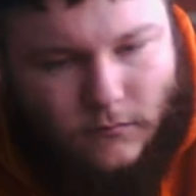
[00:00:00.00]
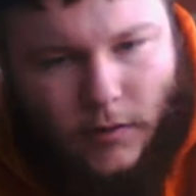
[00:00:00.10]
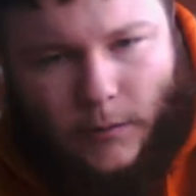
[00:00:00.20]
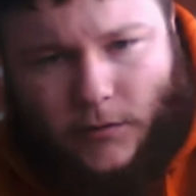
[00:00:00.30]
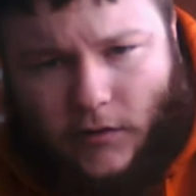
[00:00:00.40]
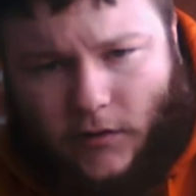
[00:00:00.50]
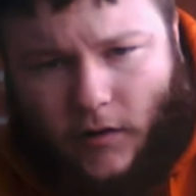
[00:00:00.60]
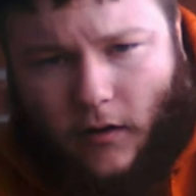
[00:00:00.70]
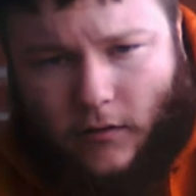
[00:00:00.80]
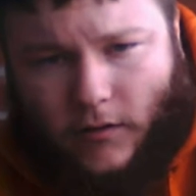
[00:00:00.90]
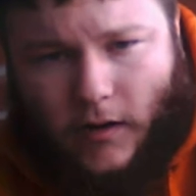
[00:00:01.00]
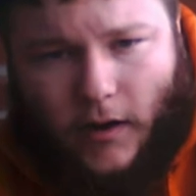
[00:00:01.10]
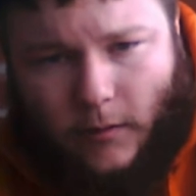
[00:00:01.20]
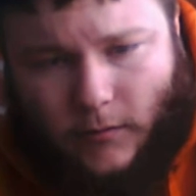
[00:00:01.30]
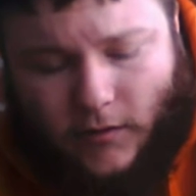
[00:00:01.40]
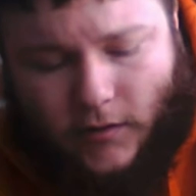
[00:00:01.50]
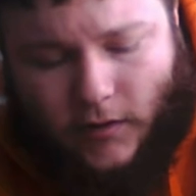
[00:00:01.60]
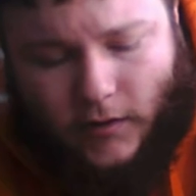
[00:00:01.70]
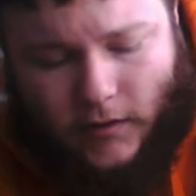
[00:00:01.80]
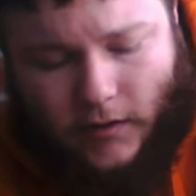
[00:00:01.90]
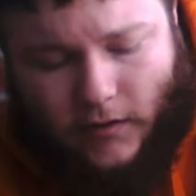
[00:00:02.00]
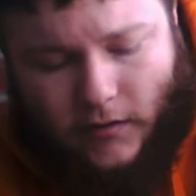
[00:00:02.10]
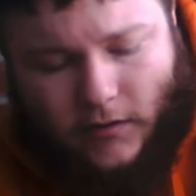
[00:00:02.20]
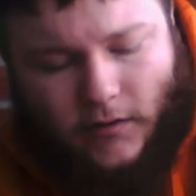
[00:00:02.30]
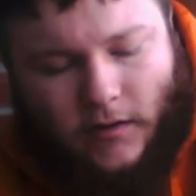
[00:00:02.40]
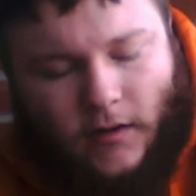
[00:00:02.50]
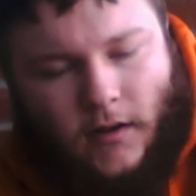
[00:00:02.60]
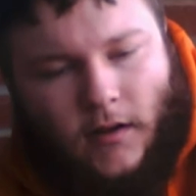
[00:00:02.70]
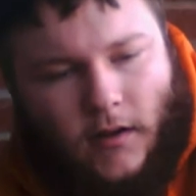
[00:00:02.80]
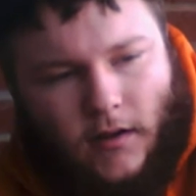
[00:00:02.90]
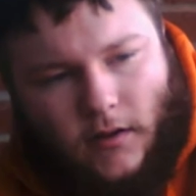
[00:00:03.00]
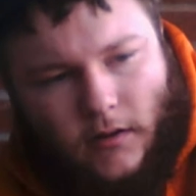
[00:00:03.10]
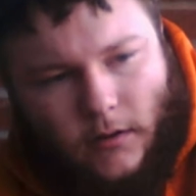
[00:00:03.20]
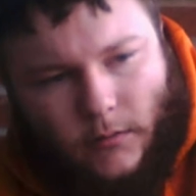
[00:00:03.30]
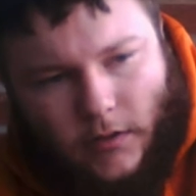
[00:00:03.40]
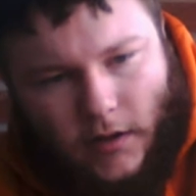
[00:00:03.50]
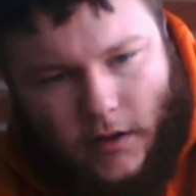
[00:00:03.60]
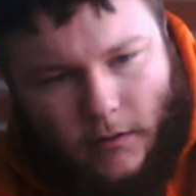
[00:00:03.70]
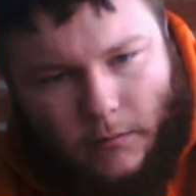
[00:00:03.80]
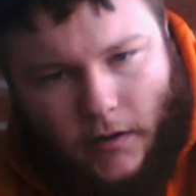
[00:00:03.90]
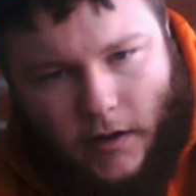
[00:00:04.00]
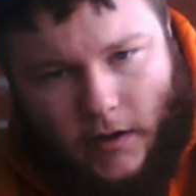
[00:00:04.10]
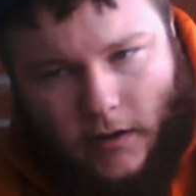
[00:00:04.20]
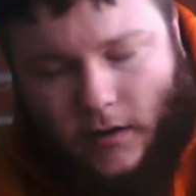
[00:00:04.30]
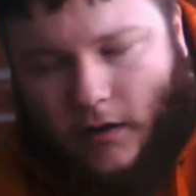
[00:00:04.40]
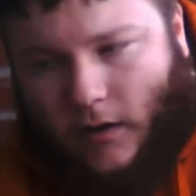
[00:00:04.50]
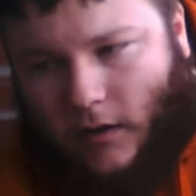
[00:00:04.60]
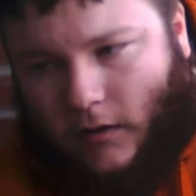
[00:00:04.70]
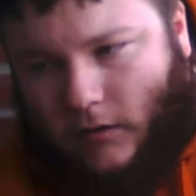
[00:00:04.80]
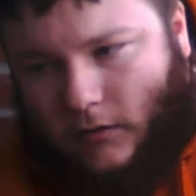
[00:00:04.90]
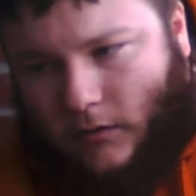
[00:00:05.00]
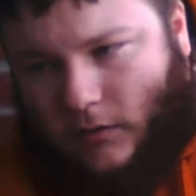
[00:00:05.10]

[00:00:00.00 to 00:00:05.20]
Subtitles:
Pipesandcigars.com was selling these along with a bag of, I